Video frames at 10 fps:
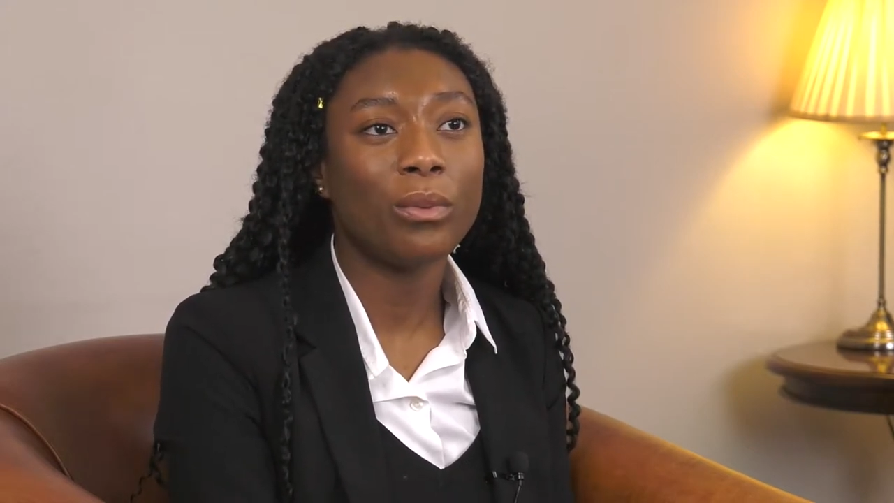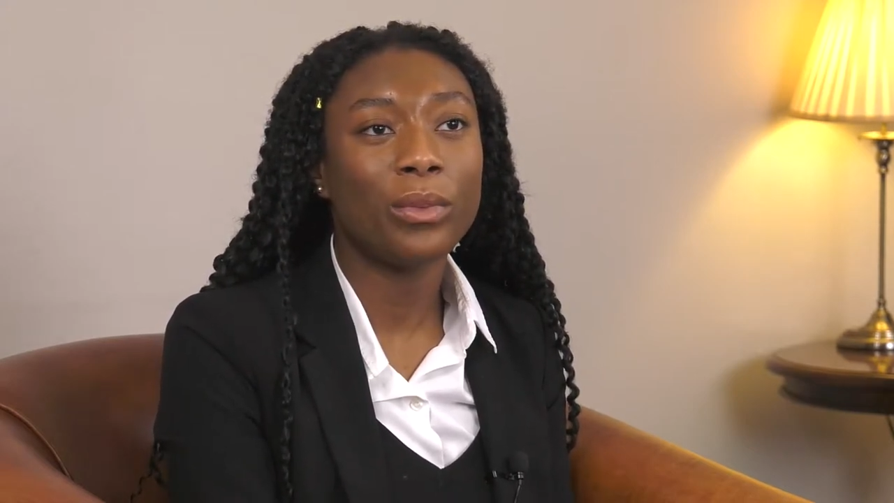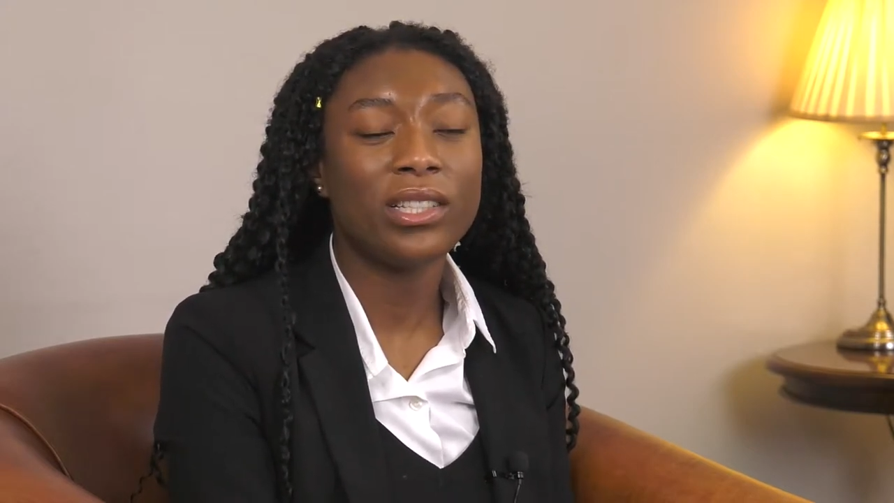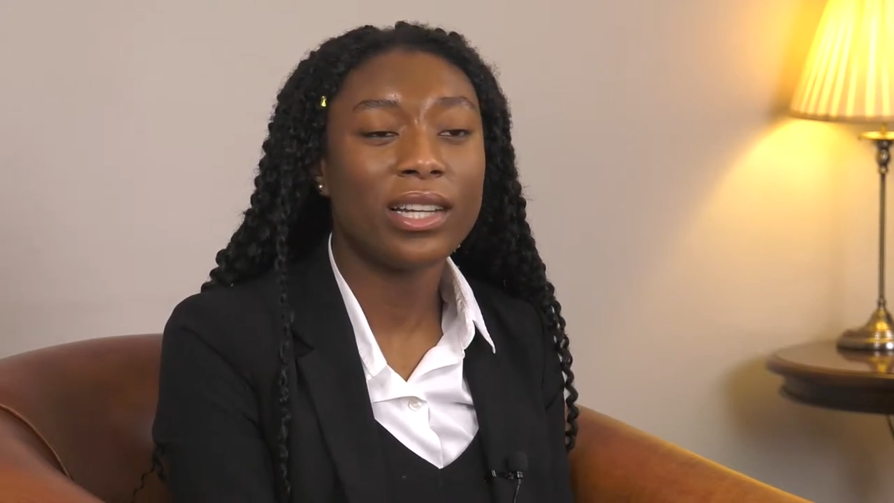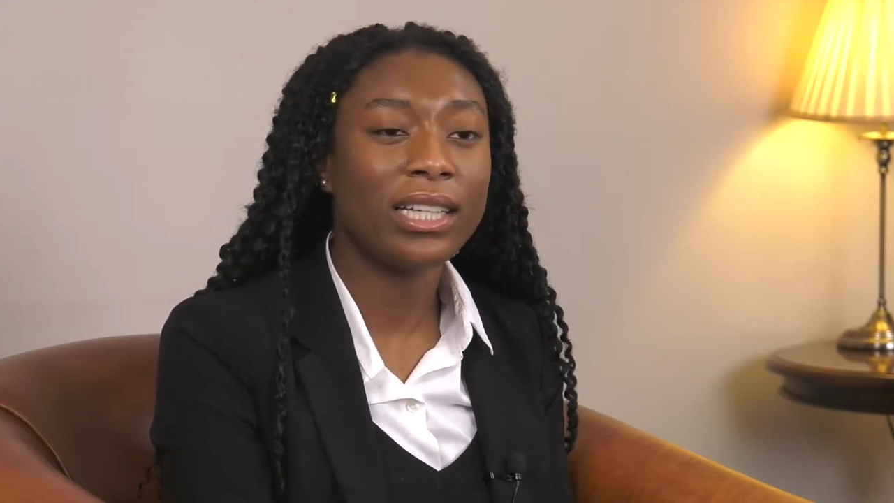when
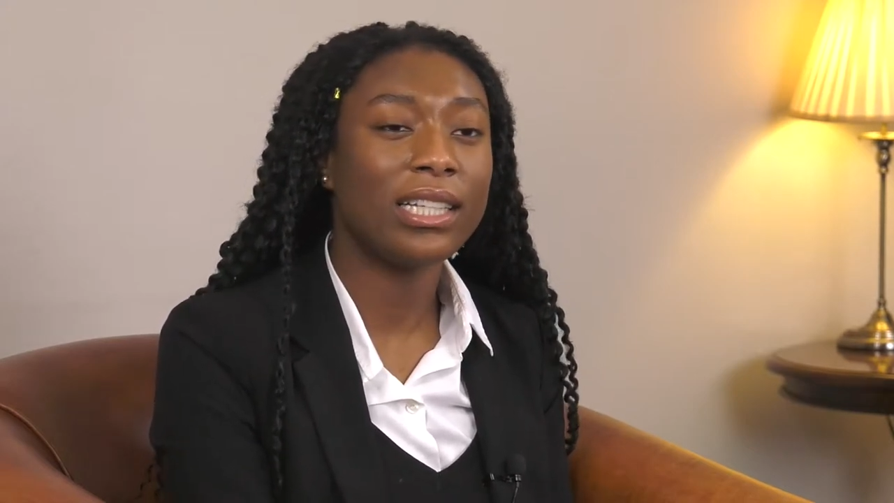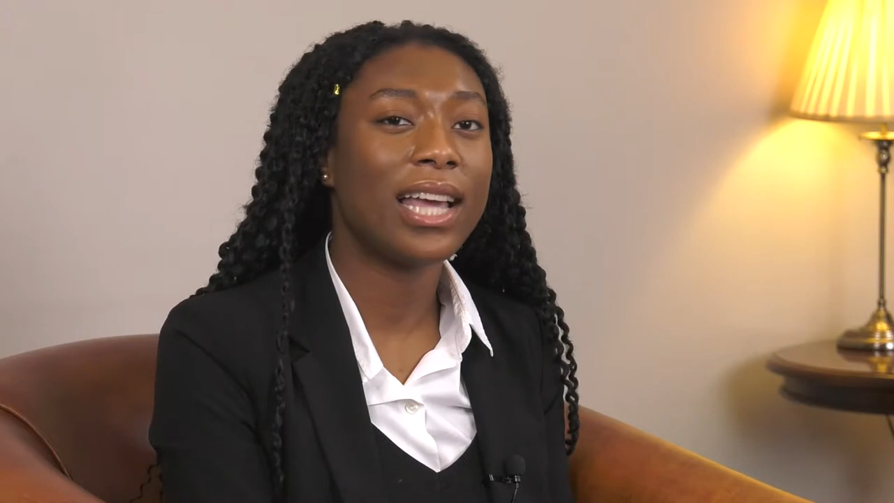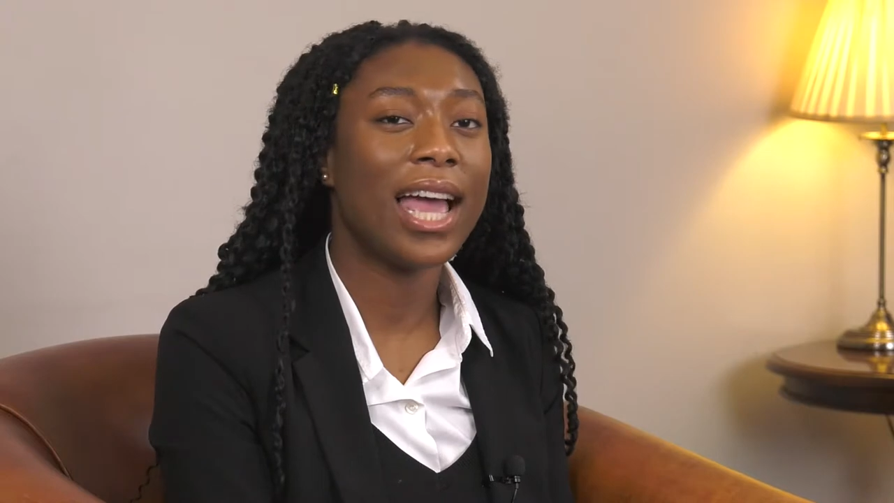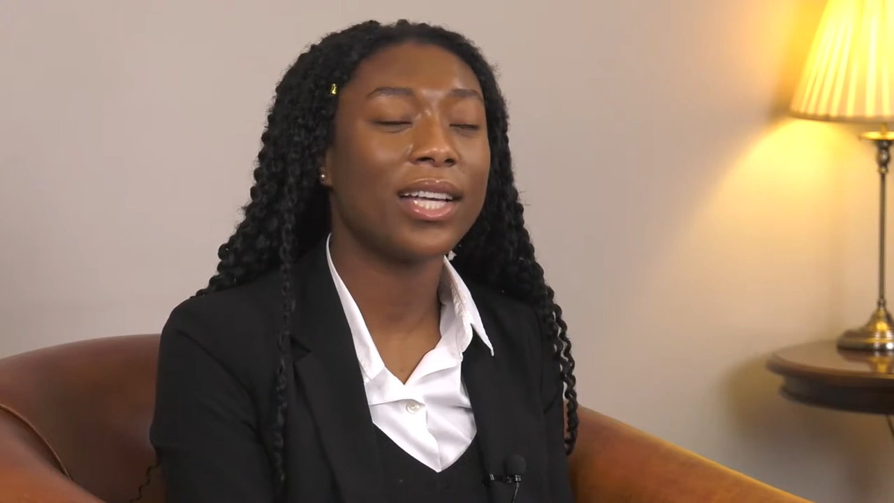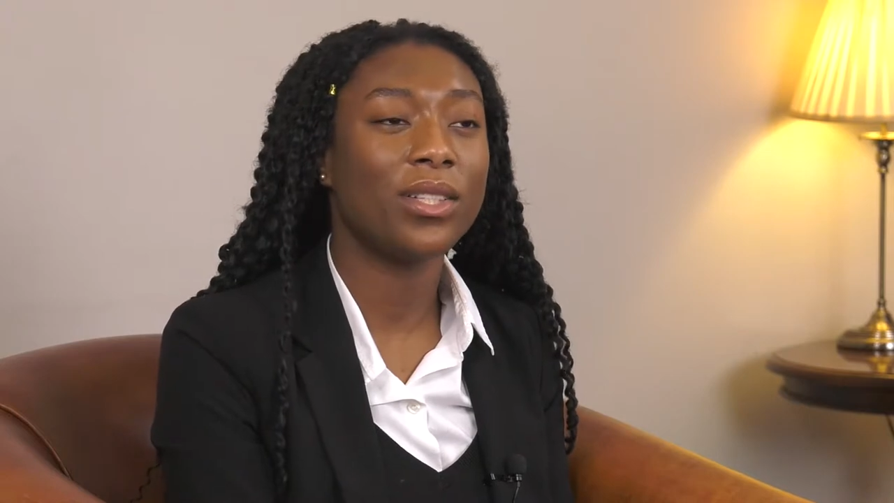we study a
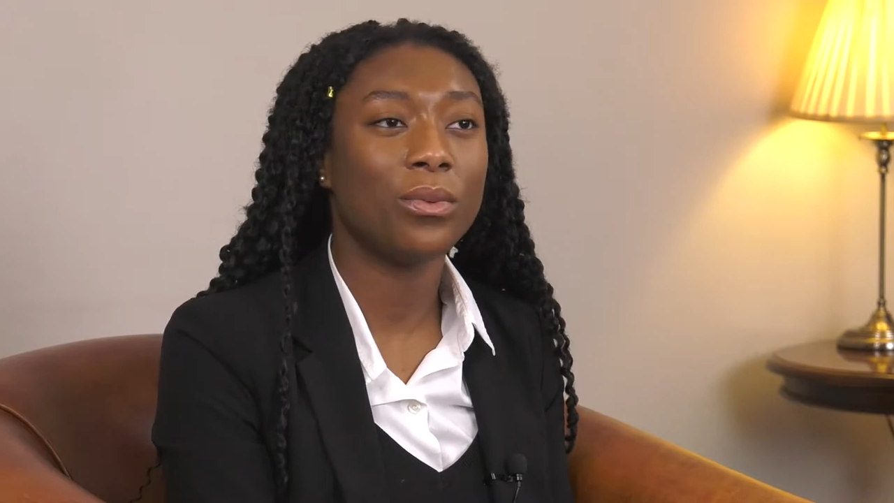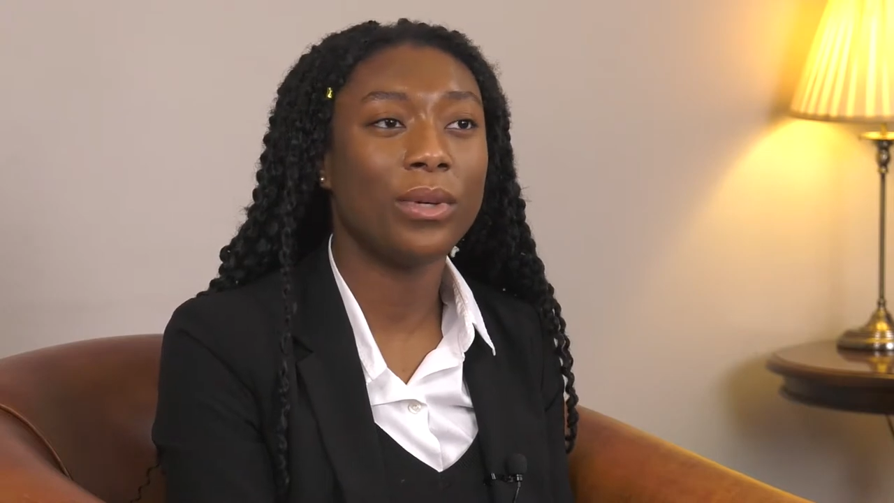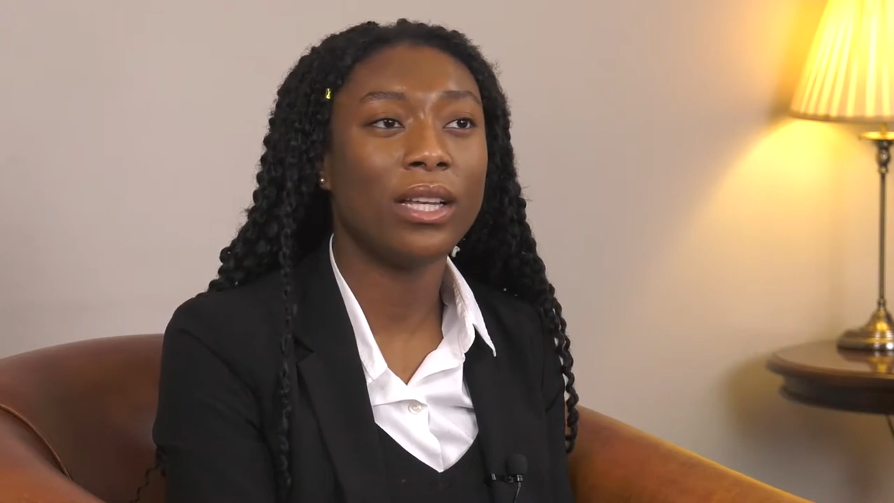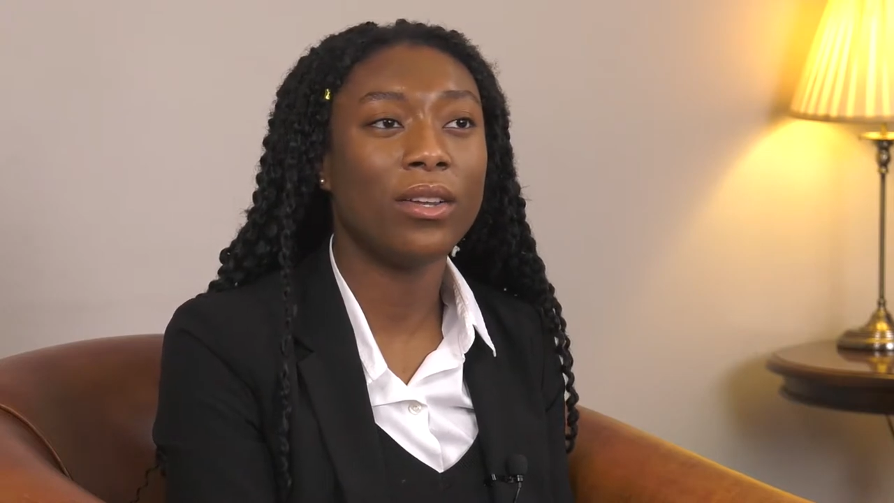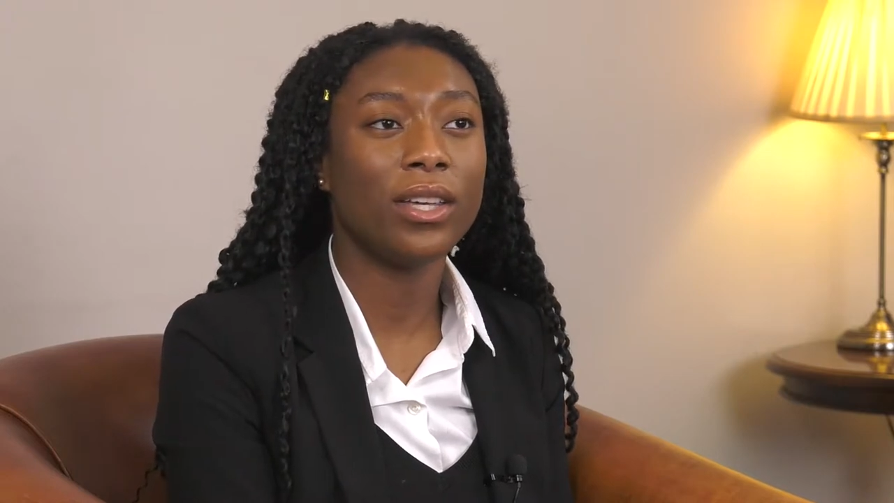text,
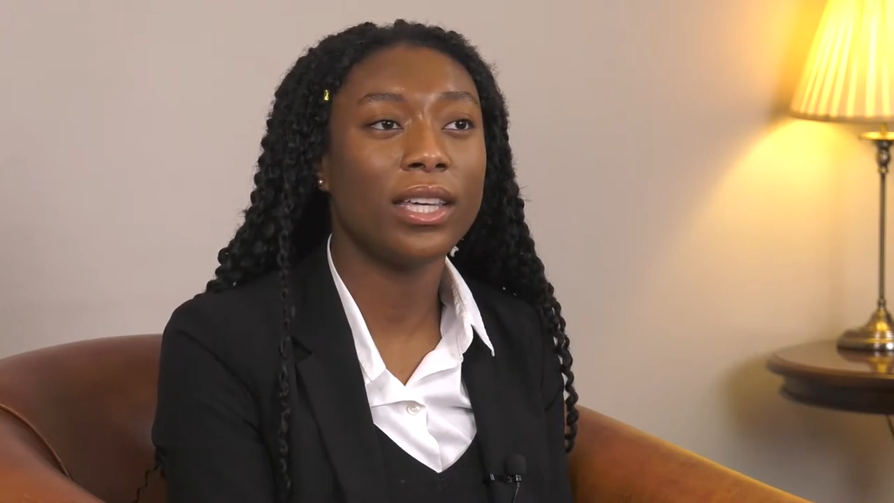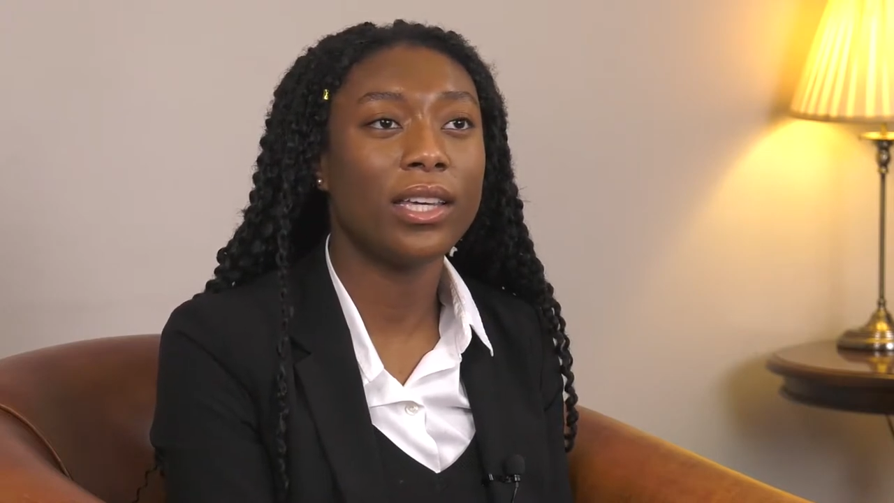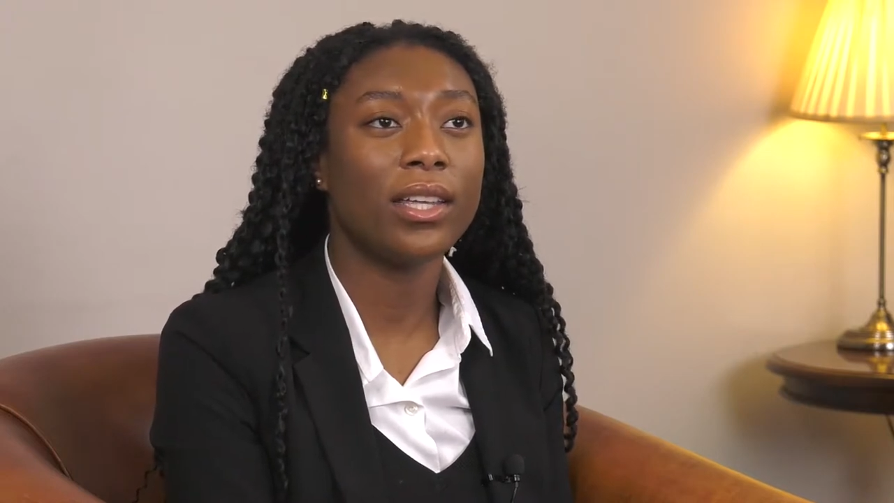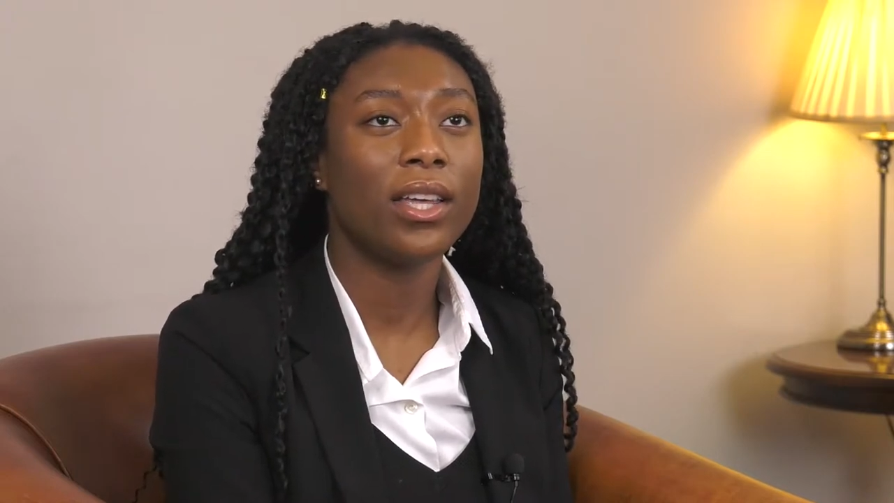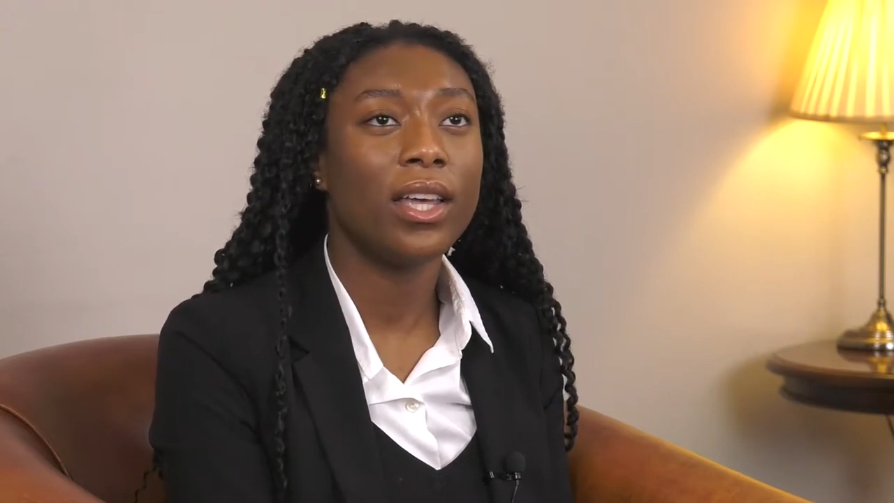we look
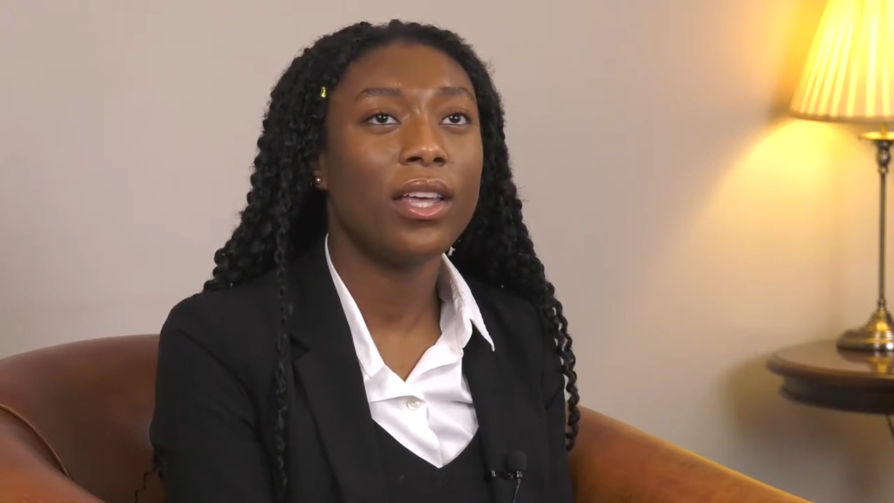at